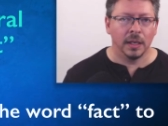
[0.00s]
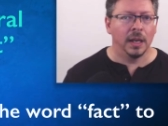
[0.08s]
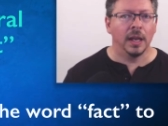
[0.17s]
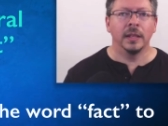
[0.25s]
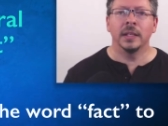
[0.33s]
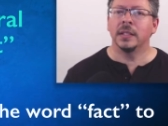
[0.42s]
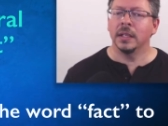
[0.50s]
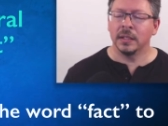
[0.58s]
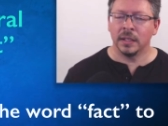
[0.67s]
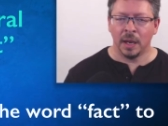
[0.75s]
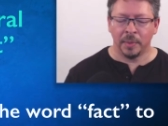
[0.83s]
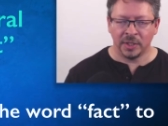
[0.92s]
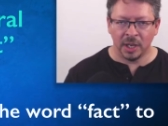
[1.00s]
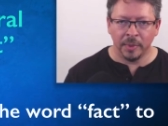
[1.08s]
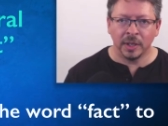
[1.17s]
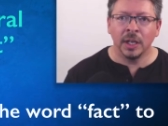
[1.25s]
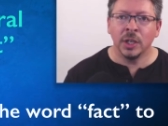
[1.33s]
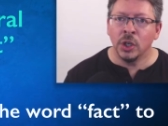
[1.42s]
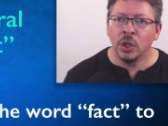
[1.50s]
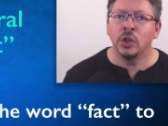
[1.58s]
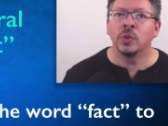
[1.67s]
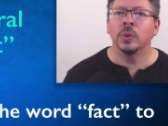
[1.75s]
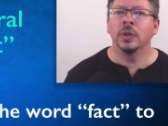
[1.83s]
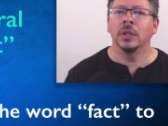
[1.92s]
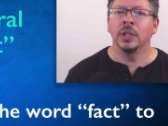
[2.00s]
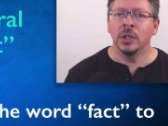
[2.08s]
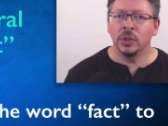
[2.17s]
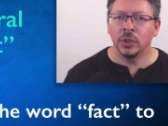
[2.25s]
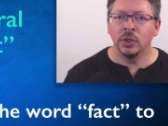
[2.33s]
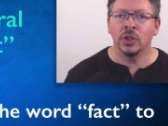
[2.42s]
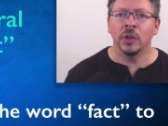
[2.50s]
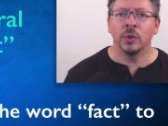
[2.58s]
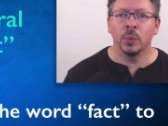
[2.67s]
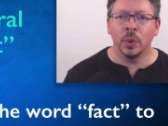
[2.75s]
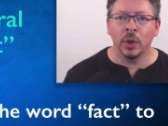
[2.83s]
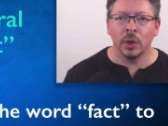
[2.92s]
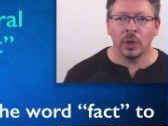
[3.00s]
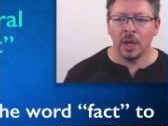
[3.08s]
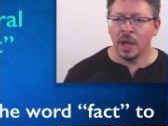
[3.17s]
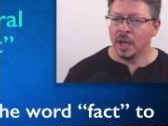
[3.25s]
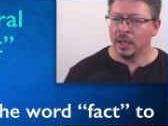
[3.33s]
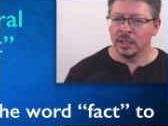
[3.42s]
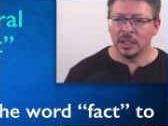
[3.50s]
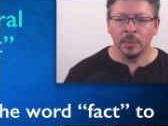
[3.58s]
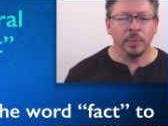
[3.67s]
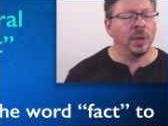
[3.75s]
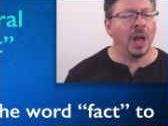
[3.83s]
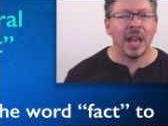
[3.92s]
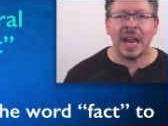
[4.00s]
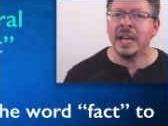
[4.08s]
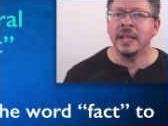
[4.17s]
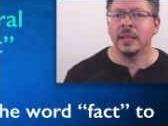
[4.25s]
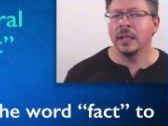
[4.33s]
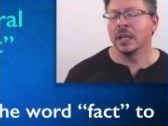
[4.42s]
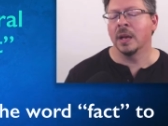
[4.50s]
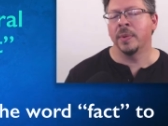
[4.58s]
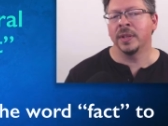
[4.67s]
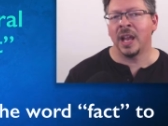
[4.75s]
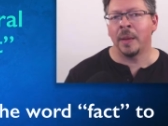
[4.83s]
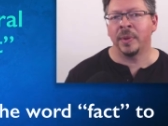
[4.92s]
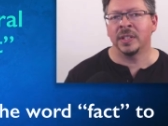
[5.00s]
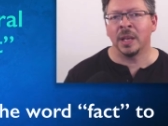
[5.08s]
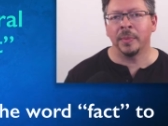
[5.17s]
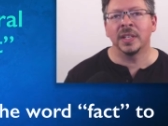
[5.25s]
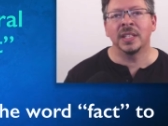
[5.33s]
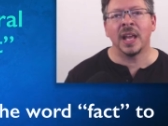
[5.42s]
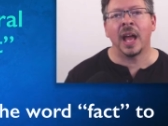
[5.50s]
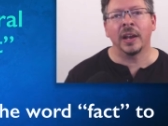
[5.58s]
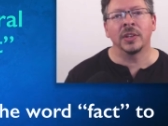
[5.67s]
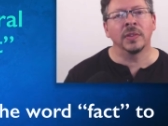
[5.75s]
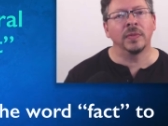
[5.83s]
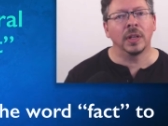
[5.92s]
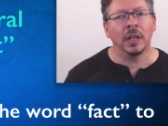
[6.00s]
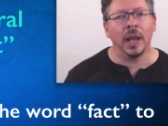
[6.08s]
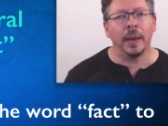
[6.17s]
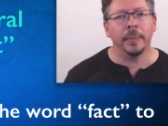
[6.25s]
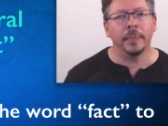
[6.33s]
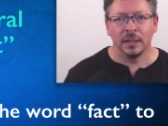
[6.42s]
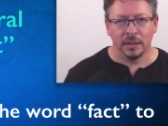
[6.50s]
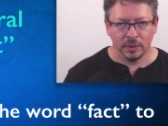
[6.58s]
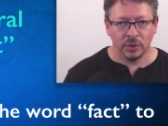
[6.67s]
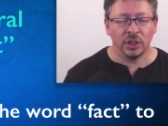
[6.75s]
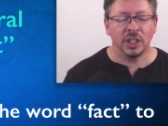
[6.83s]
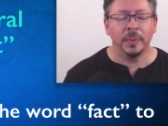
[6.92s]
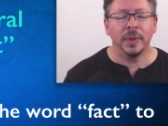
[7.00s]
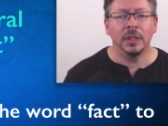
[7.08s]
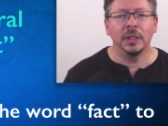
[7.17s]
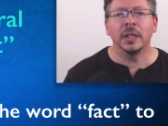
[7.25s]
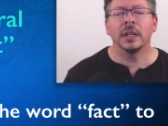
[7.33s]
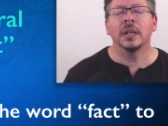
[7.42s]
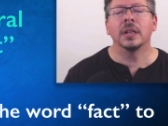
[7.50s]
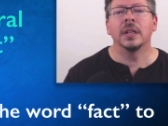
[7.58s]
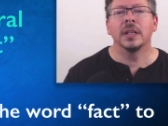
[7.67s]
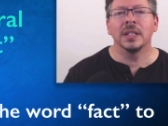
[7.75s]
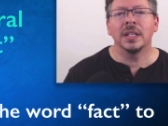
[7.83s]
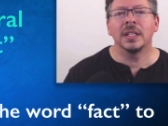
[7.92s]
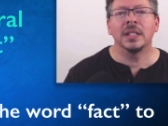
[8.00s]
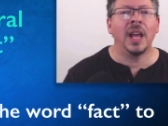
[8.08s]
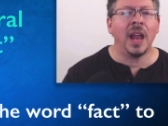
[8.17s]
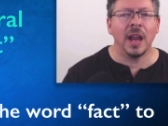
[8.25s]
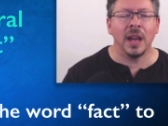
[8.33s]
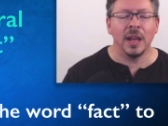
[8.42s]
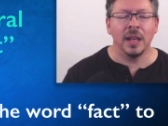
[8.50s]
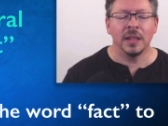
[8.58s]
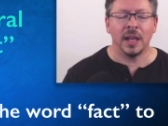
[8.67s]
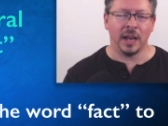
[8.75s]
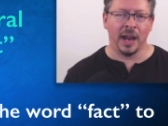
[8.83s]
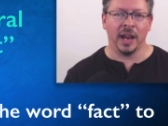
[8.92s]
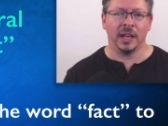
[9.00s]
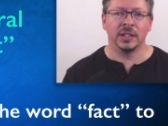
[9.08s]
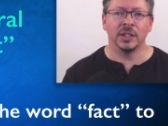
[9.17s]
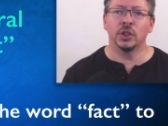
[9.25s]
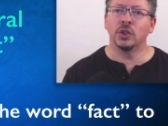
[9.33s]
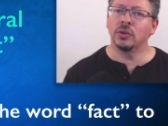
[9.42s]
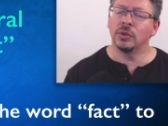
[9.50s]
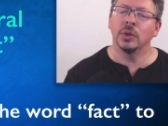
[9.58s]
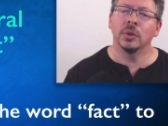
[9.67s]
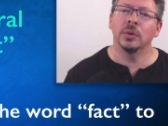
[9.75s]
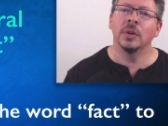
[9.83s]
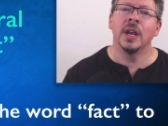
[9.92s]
And this is an epistemically neutral usage of the word. It doesn't imply anything about the epistemic status of the claim. So, just to be clear, to say that X is true